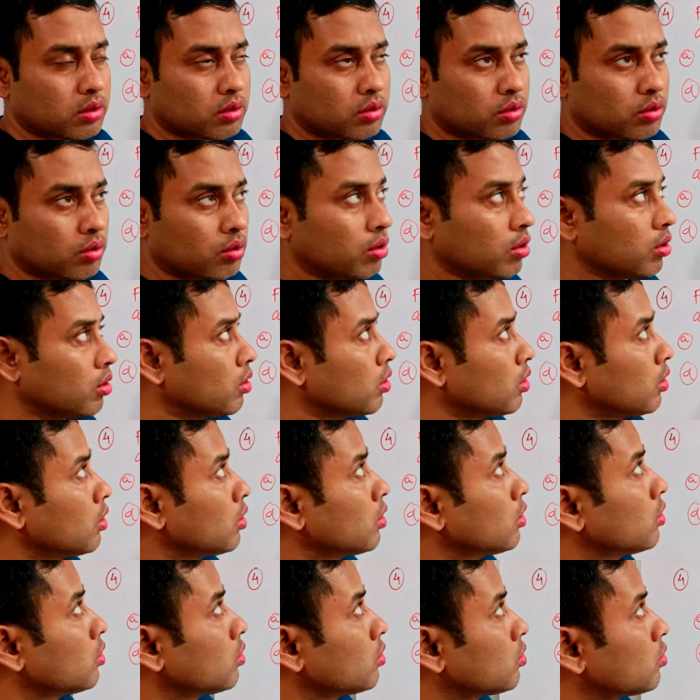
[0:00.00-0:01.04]
So
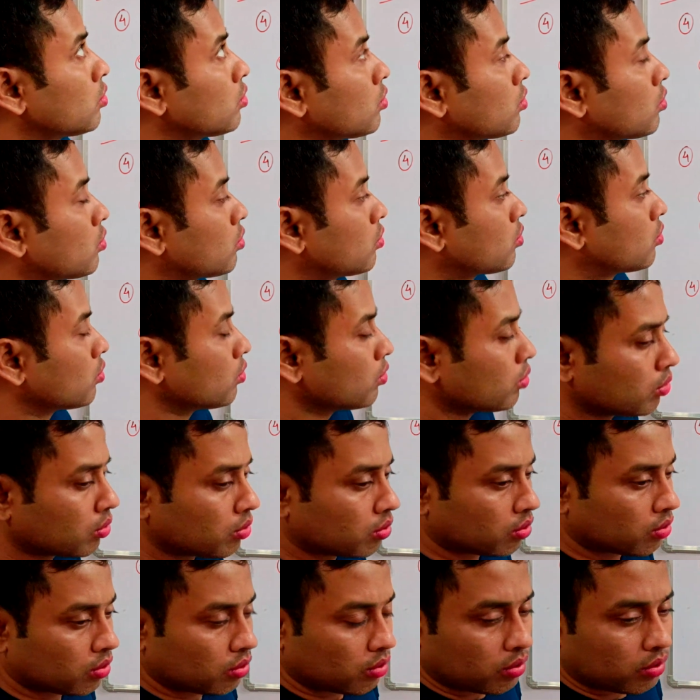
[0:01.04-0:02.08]

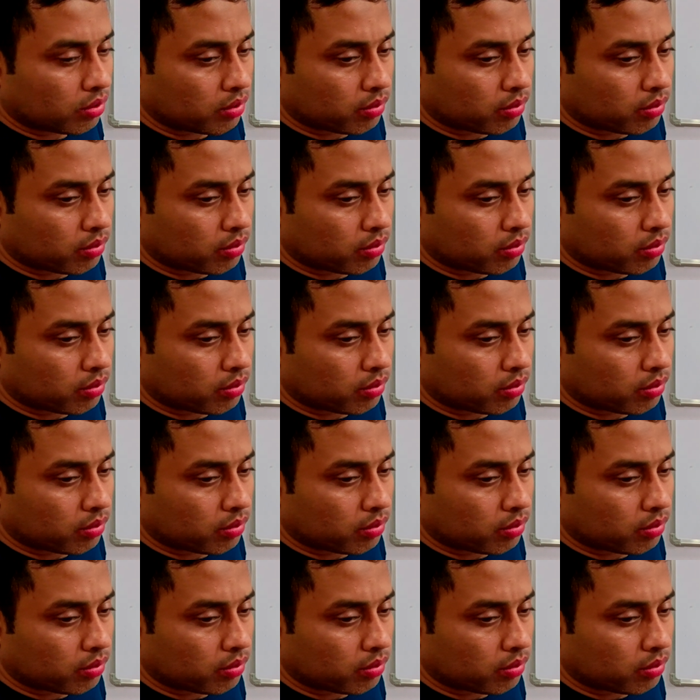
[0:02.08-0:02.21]
to